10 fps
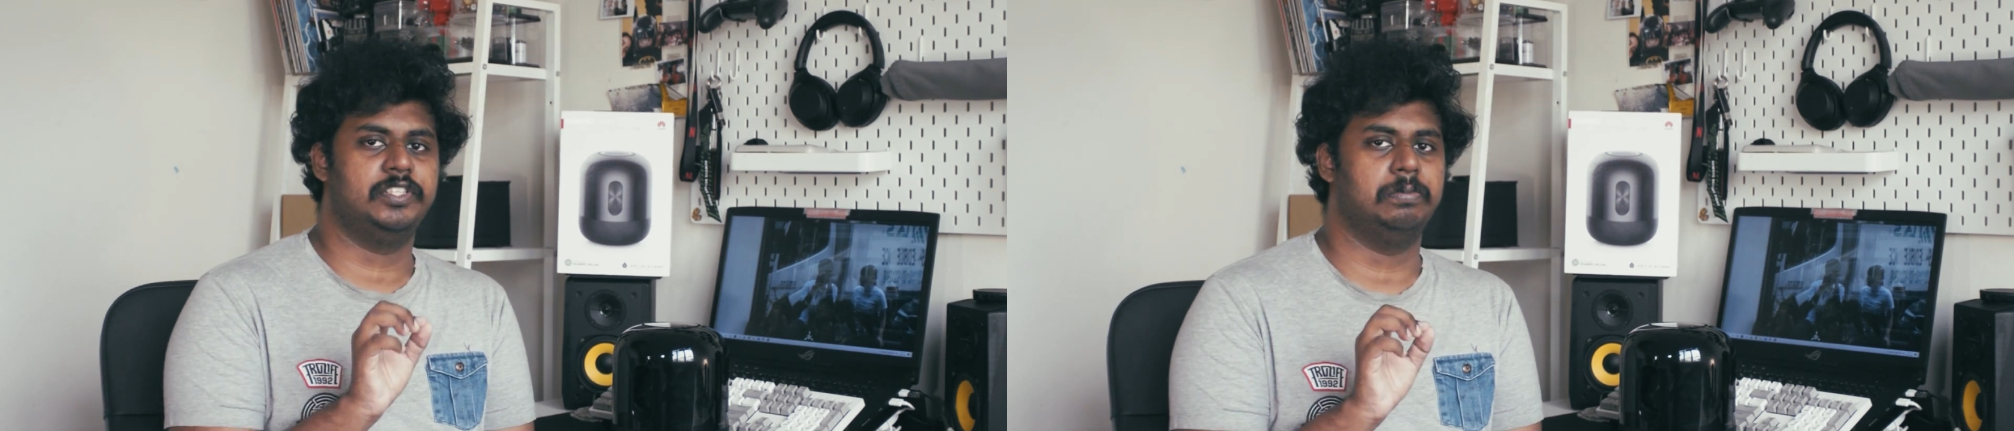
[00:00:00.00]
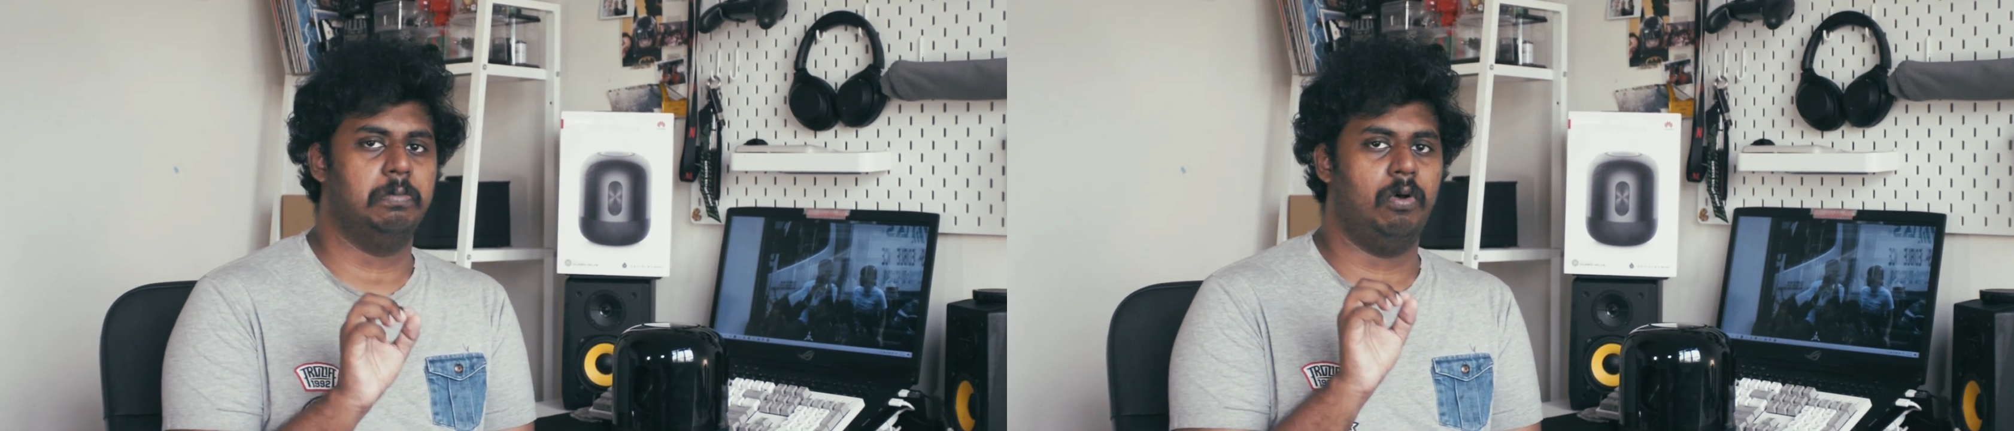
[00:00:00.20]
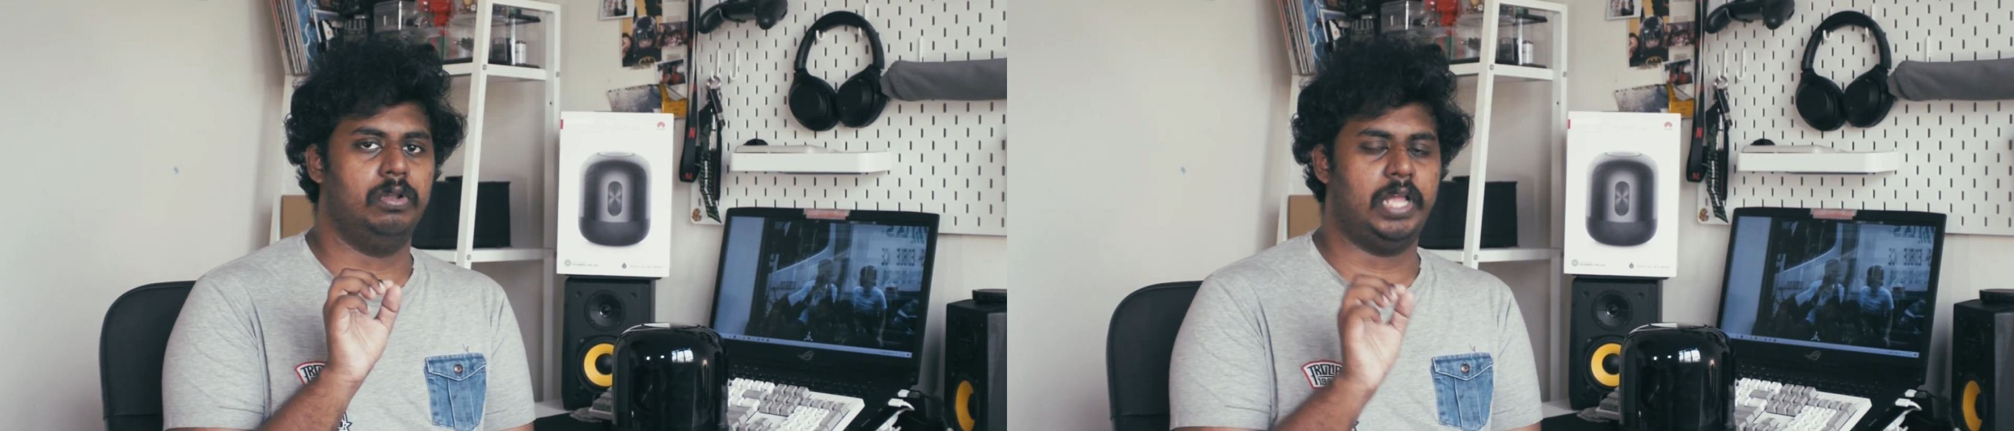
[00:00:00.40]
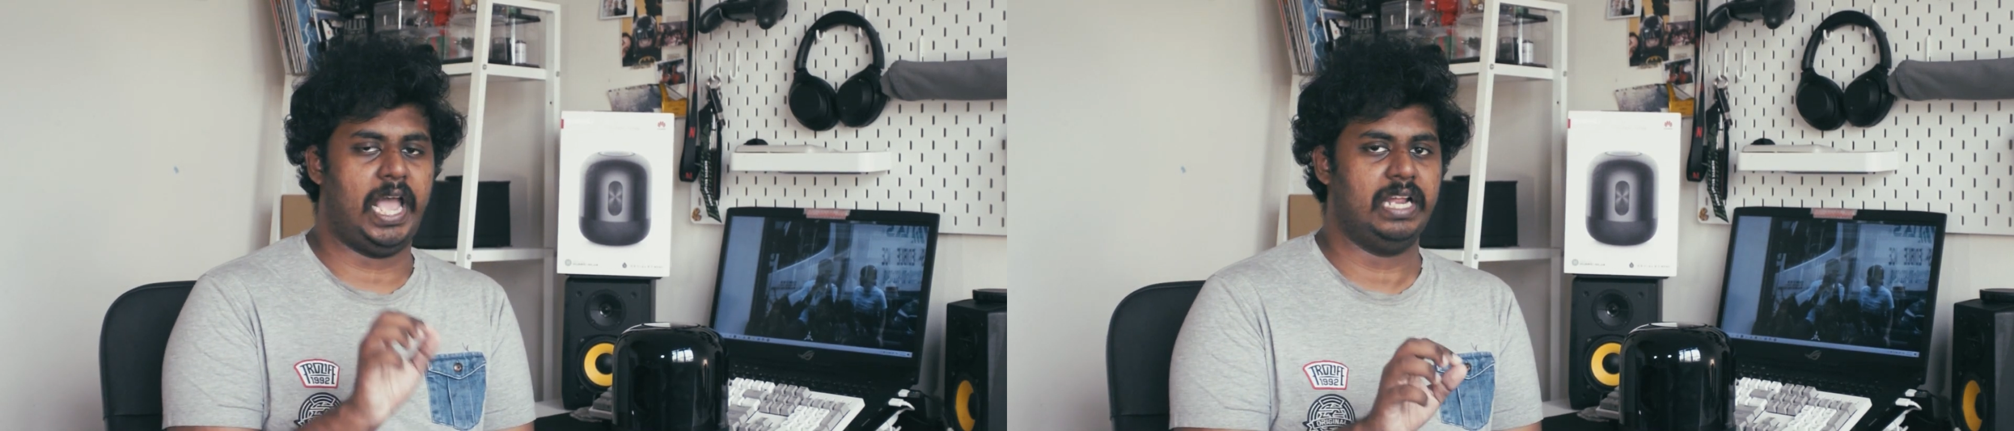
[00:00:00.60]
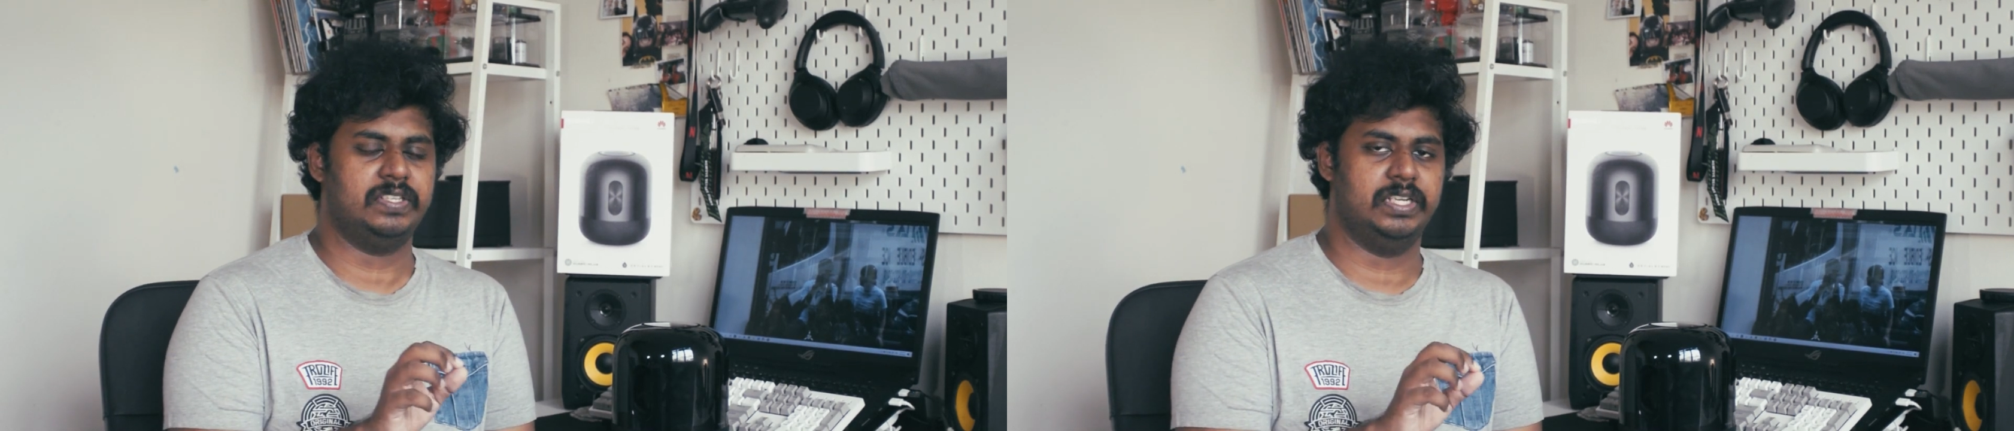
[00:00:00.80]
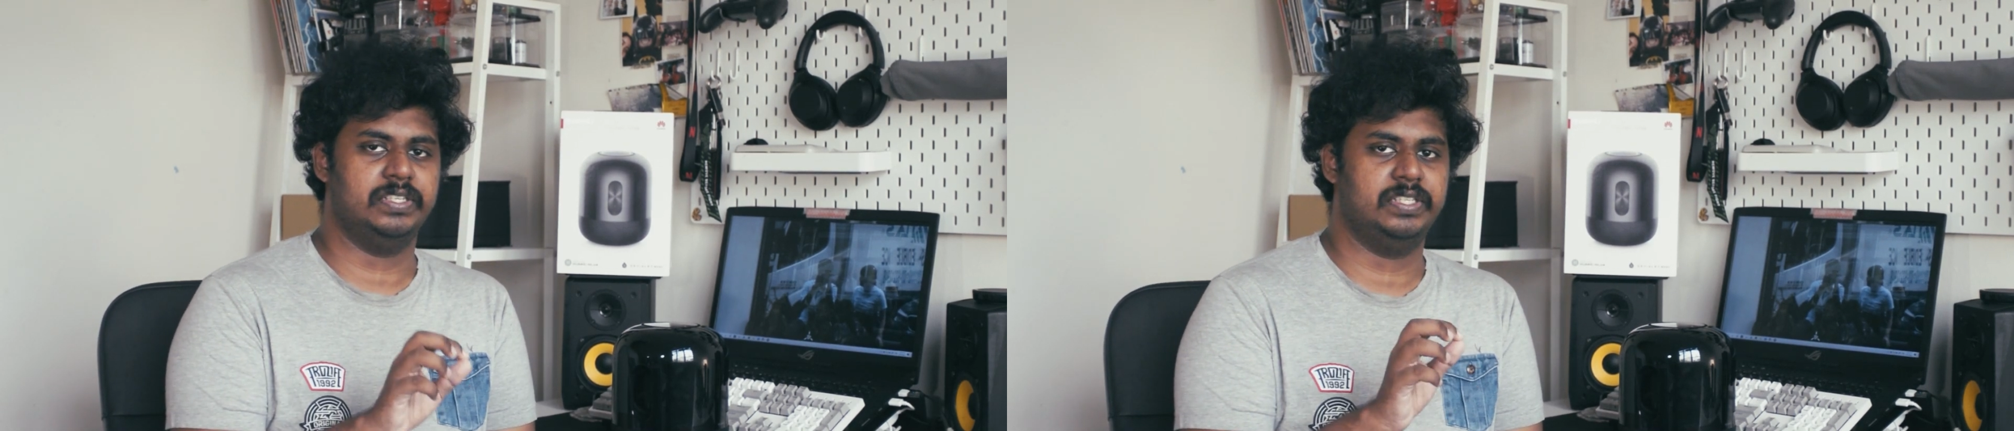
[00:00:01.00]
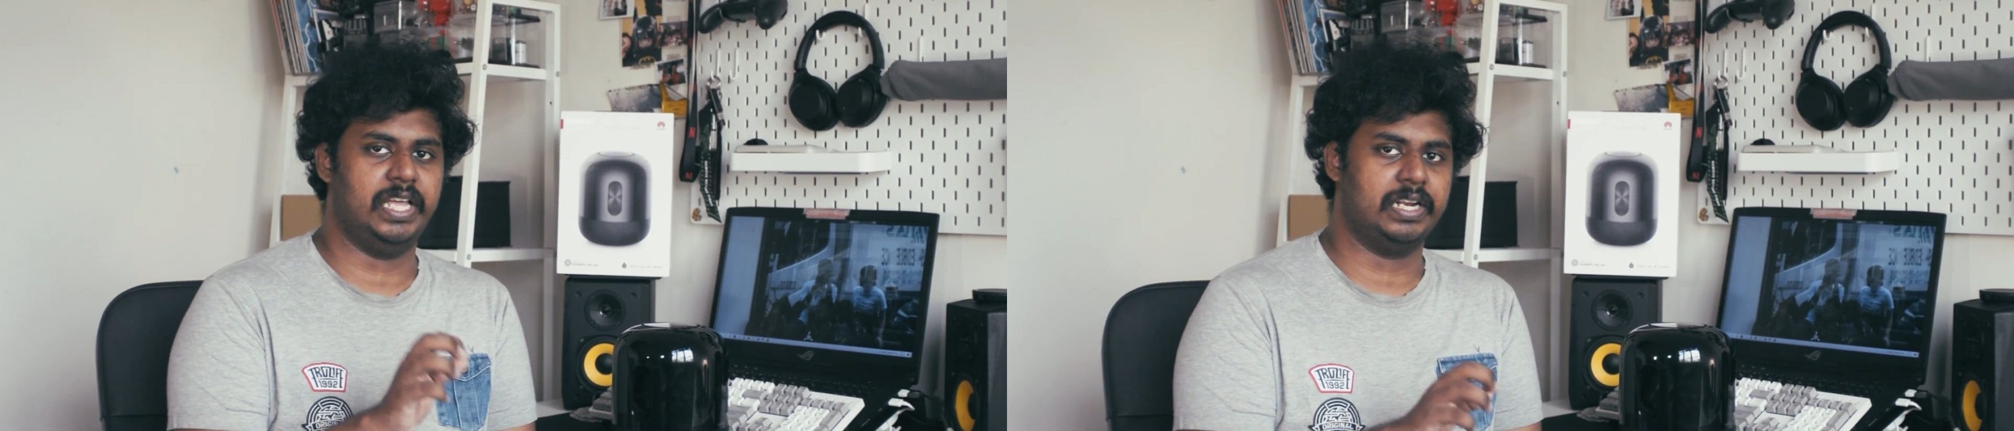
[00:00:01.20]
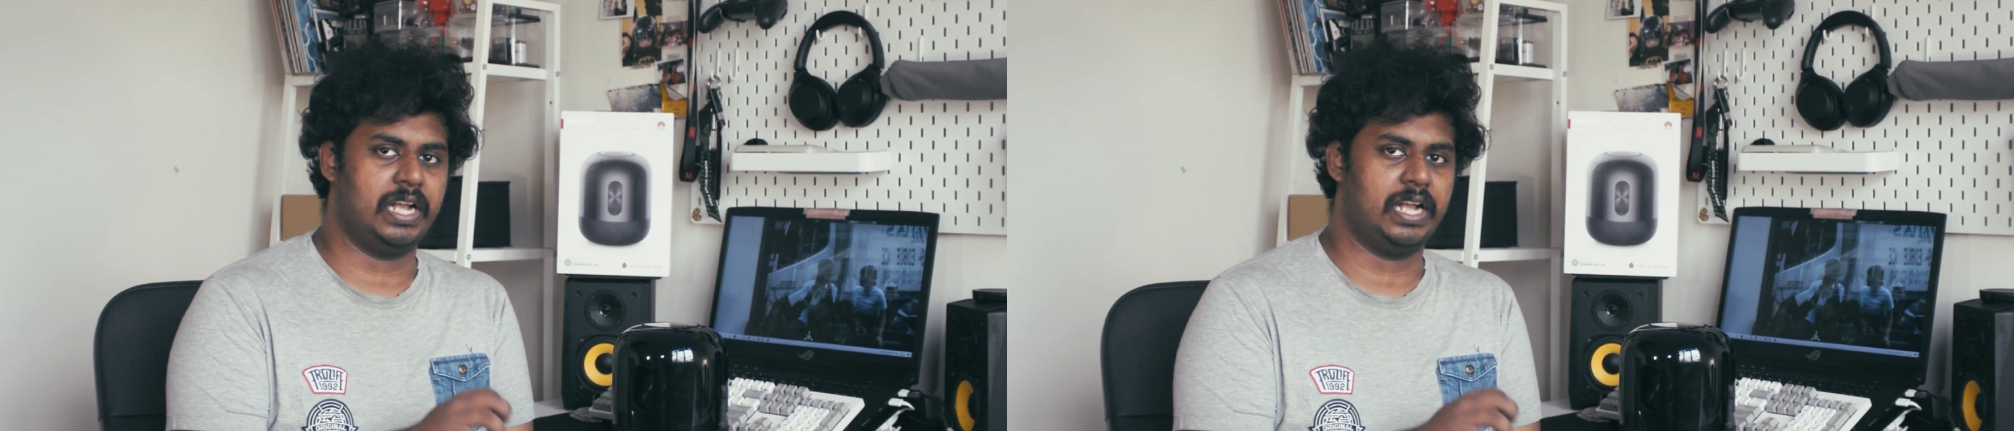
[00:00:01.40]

small accents that